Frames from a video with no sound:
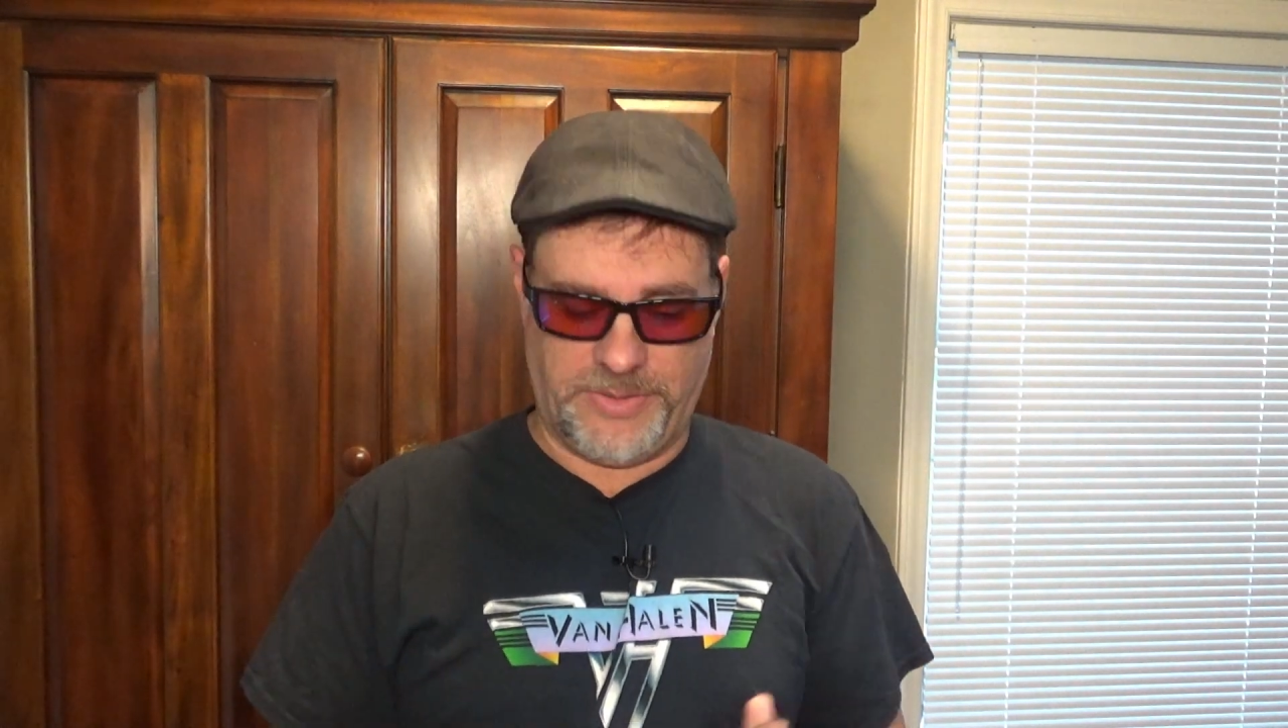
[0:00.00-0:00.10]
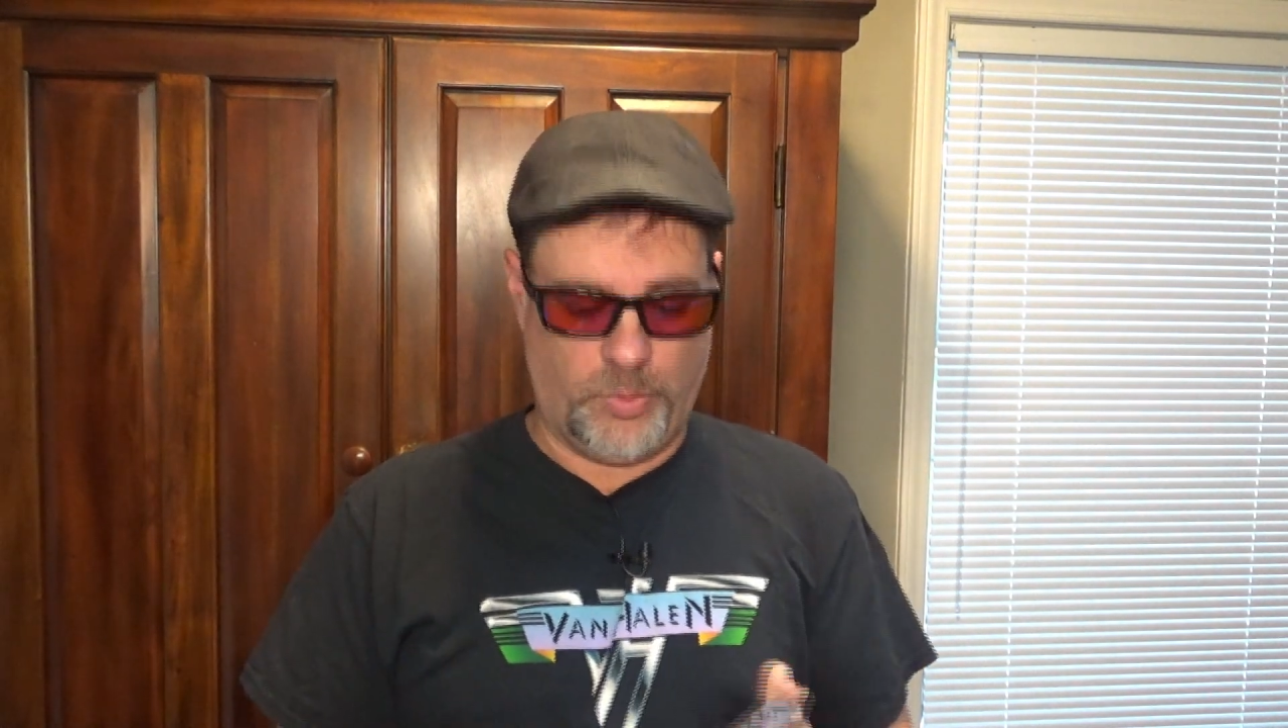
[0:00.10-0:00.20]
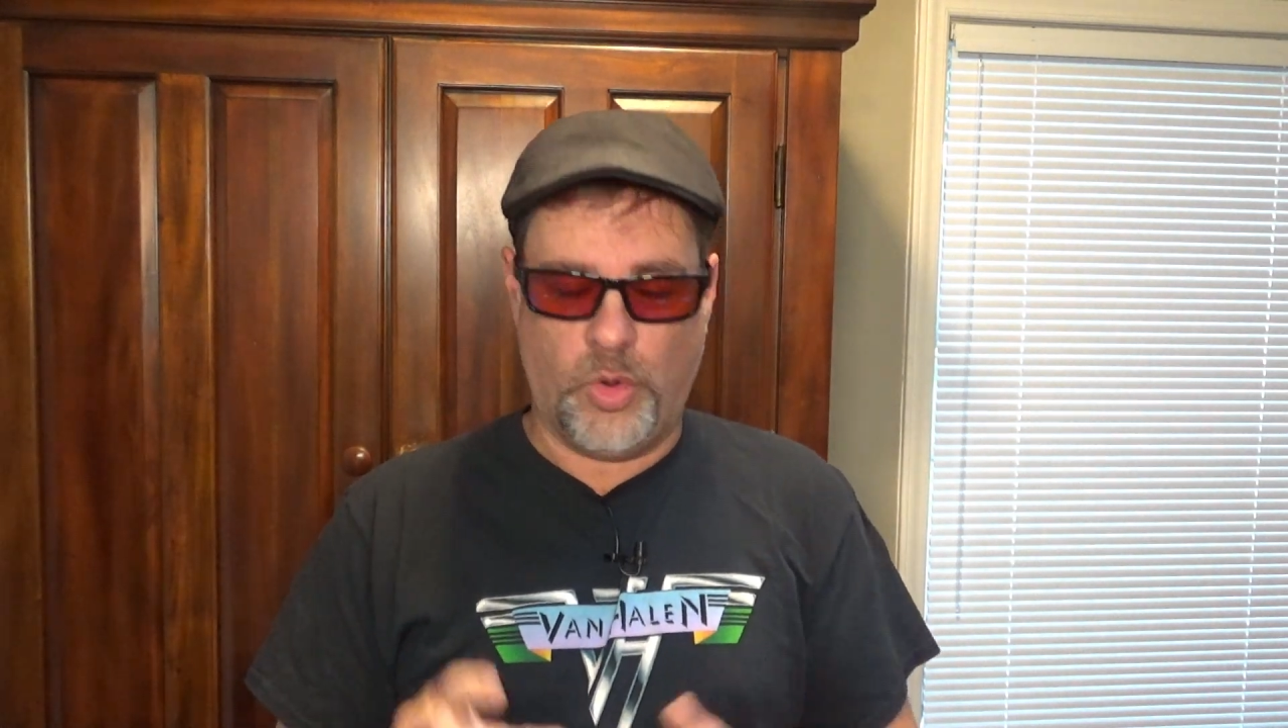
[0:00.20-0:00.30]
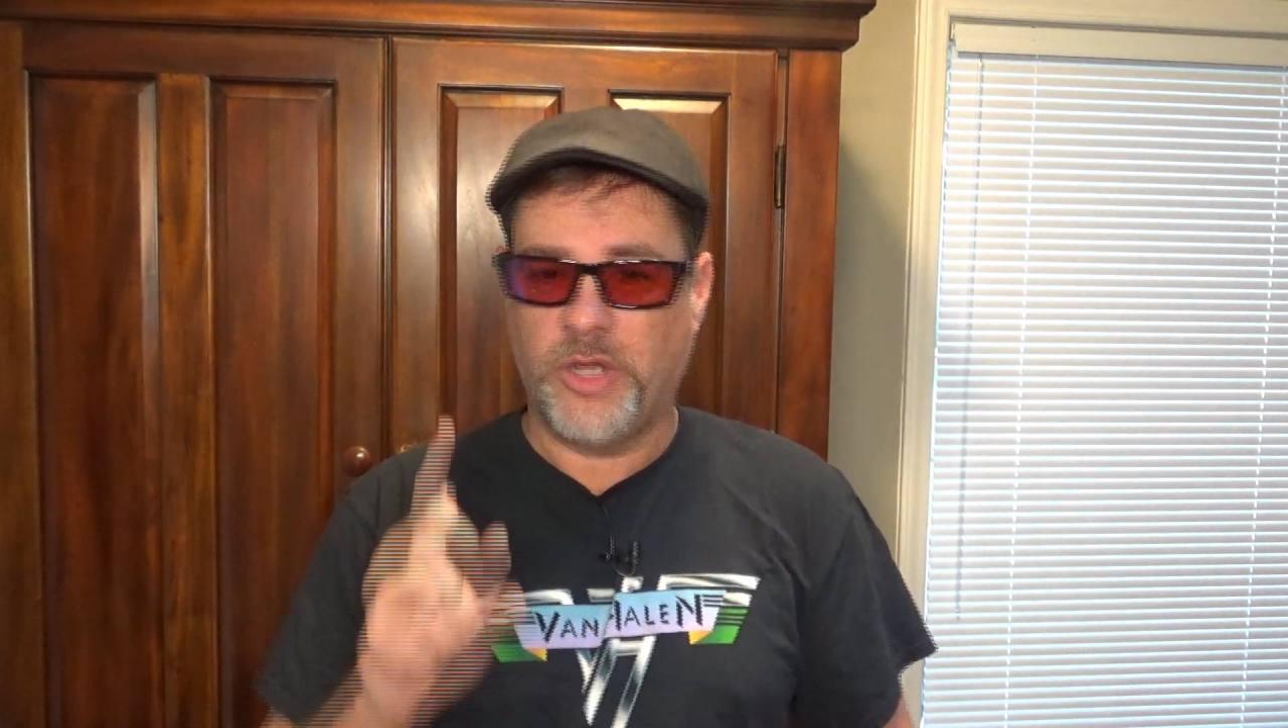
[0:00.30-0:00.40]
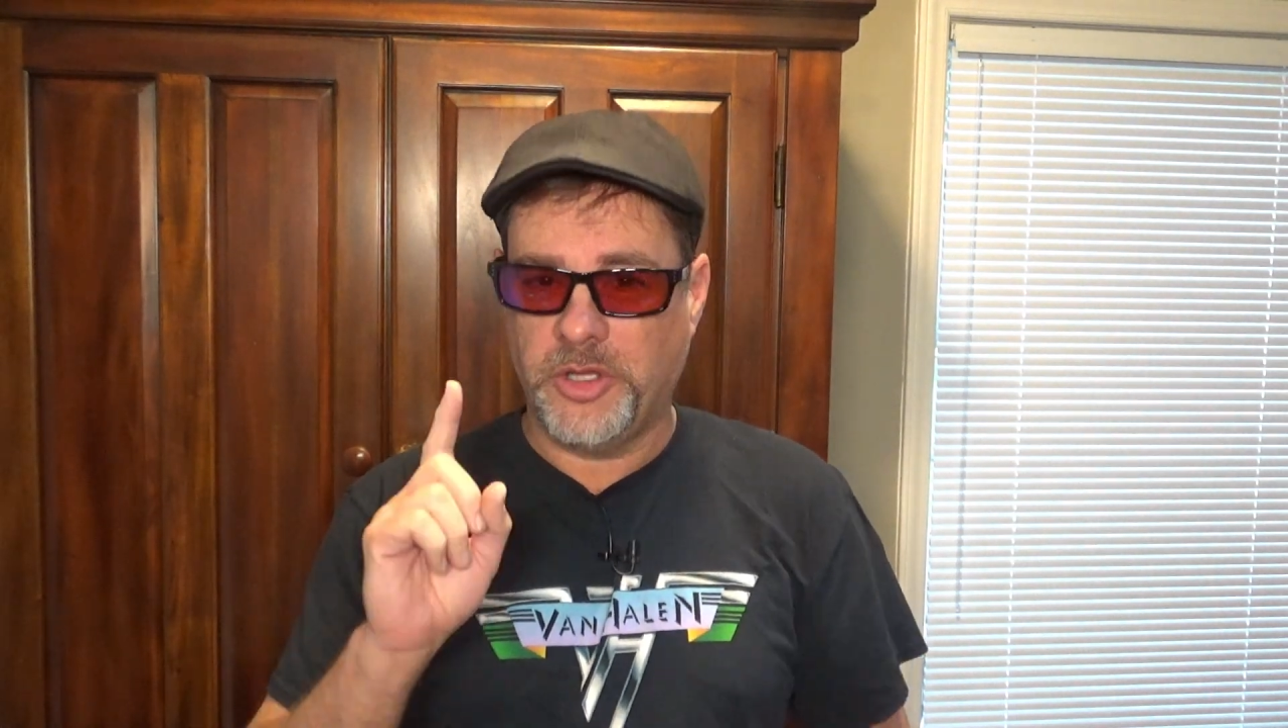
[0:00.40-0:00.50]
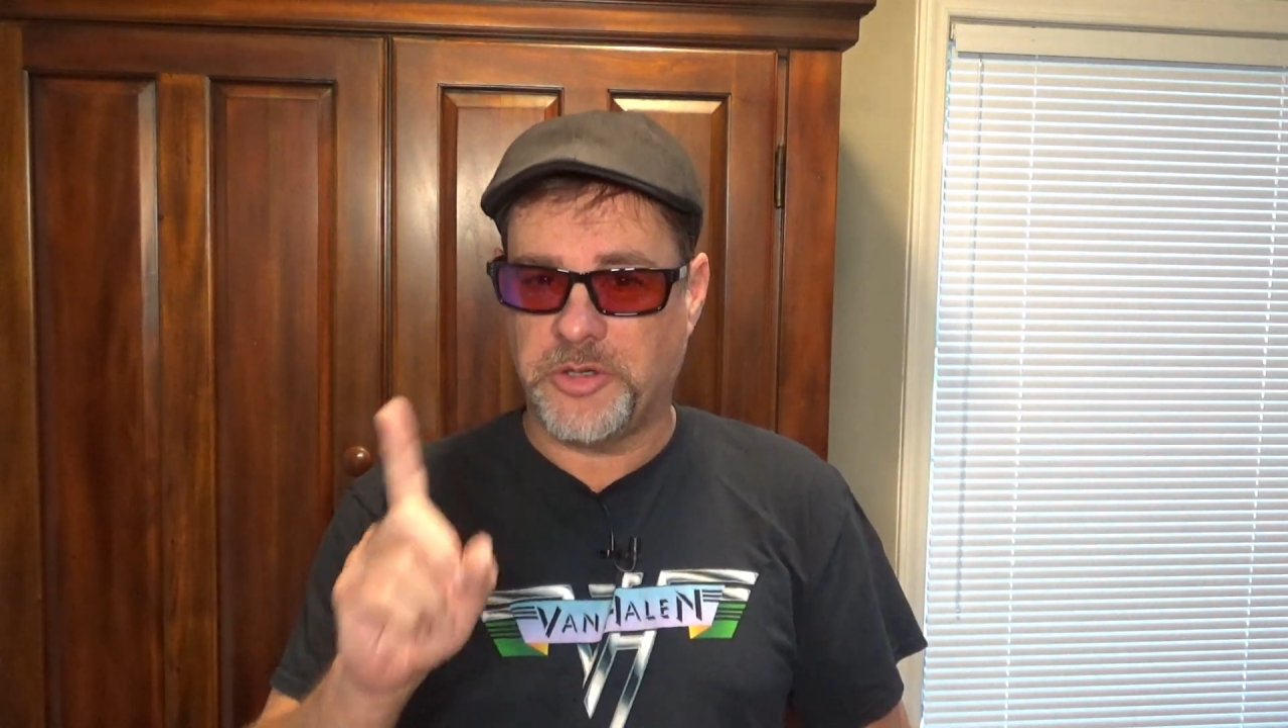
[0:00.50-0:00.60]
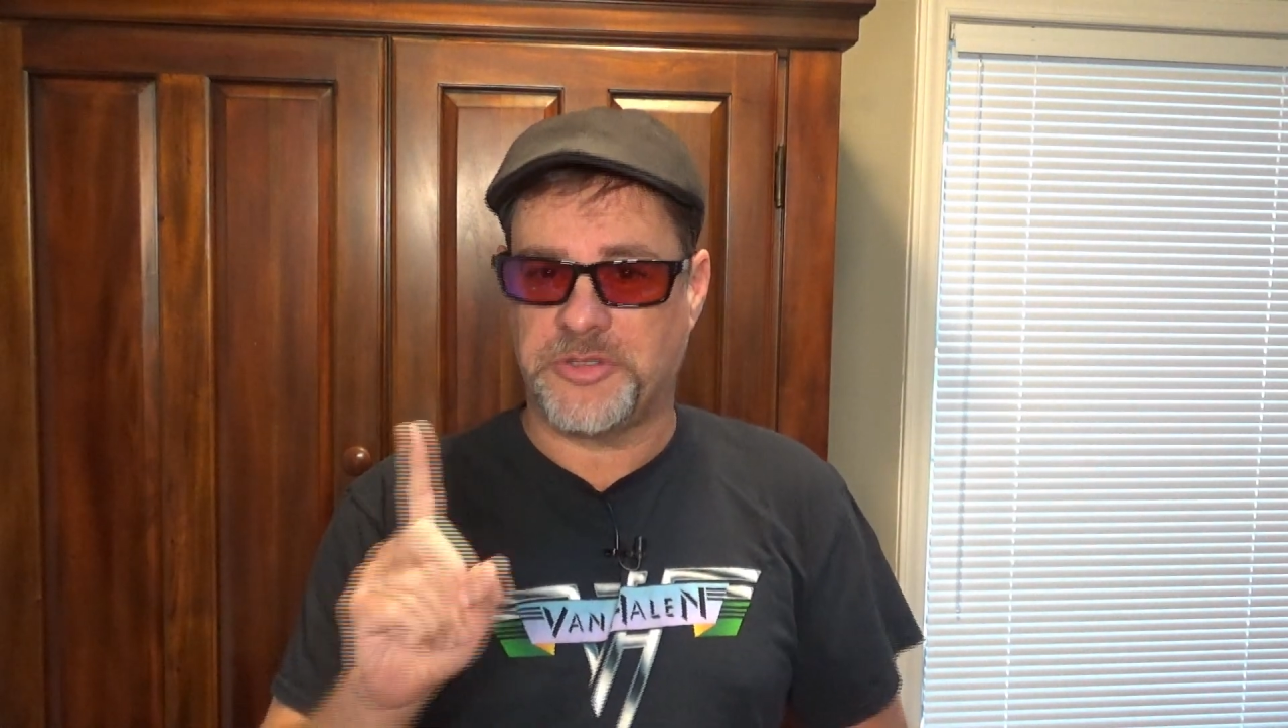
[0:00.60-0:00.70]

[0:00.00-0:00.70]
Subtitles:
in one